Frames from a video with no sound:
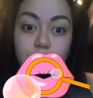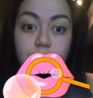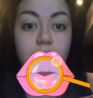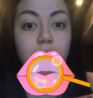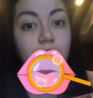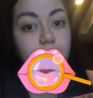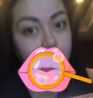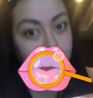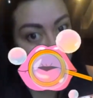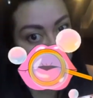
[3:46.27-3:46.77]

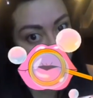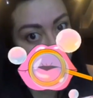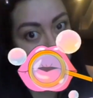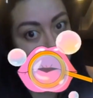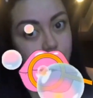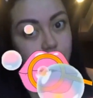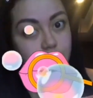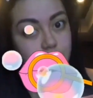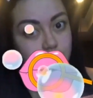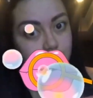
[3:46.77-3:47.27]
But
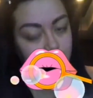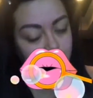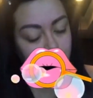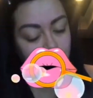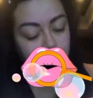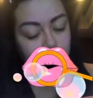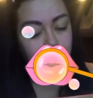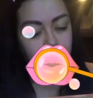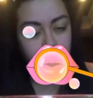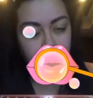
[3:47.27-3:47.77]
I need to
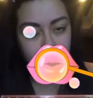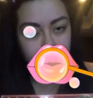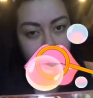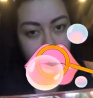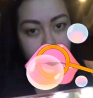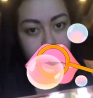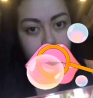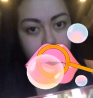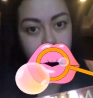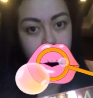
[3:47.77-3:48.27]
take a break
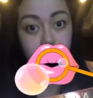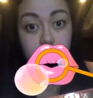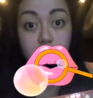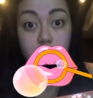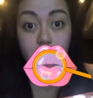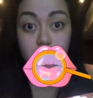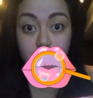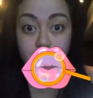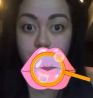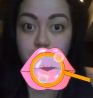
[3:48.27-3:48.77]
from some
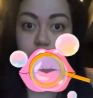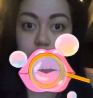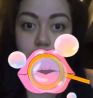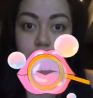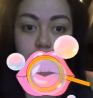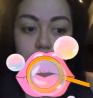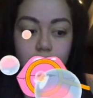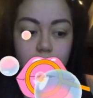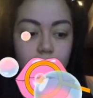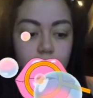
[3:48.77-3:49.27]
makeup. I
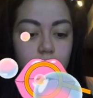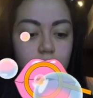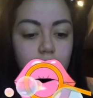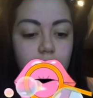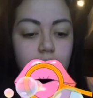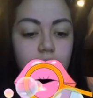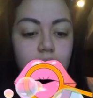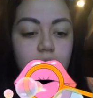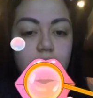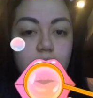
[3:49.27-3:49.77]
just,
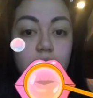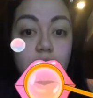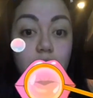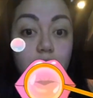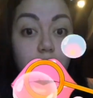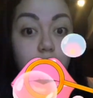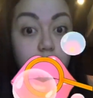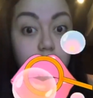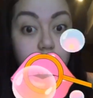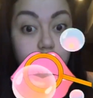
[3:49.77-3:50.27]

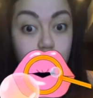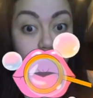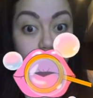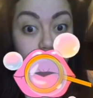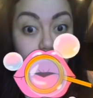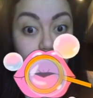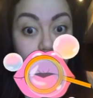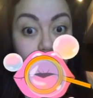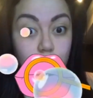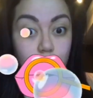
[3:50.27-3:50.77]
need
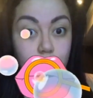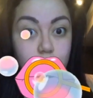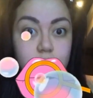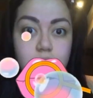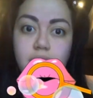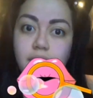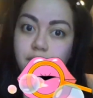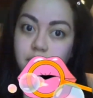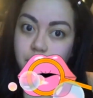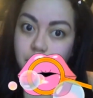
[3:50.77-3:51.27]
to
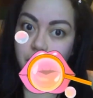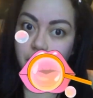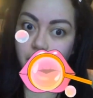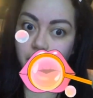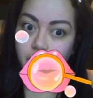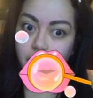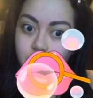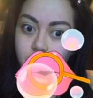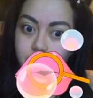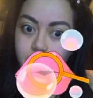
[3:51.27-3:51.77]
save some money
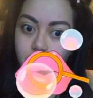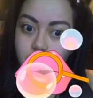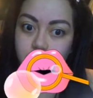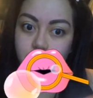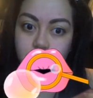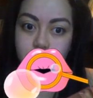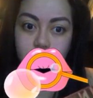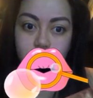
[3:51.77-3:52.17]
a little bit.